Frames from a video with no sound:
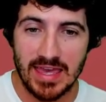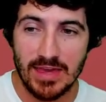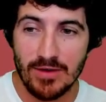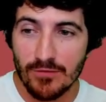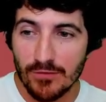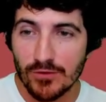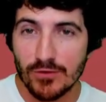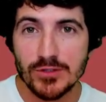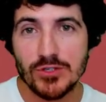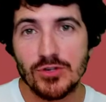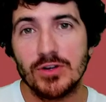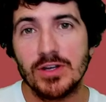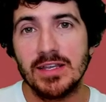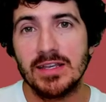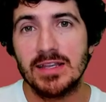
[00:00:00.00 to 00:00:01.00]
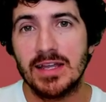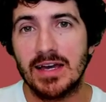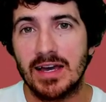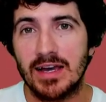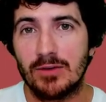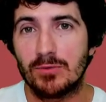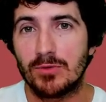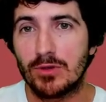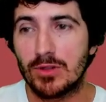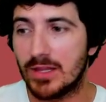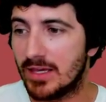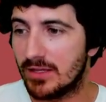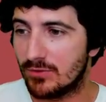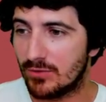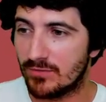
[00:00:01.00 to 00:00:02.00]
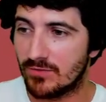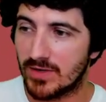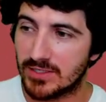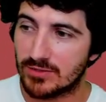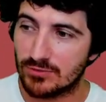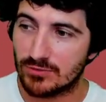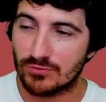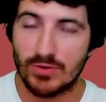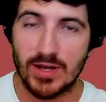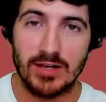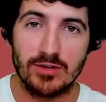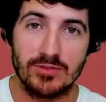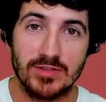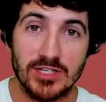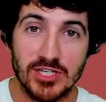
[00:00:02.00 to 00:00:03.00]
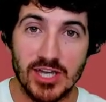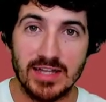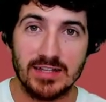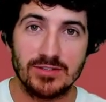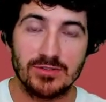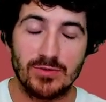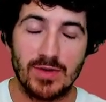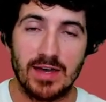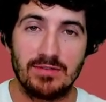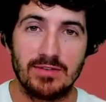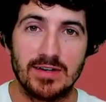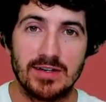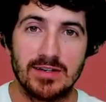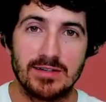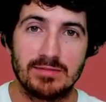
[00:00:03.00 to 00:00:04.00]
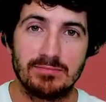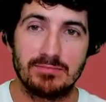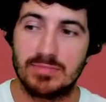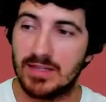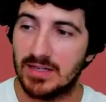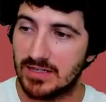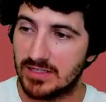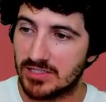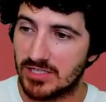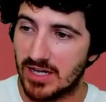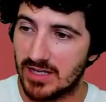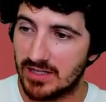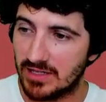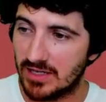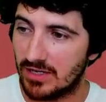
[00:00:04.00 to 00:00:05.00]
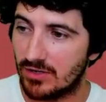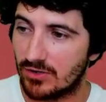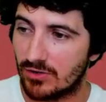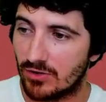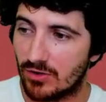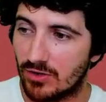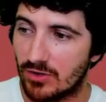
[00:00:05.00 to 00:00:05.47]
If you join, I would like to invite you to write on the chat. So we have a chat here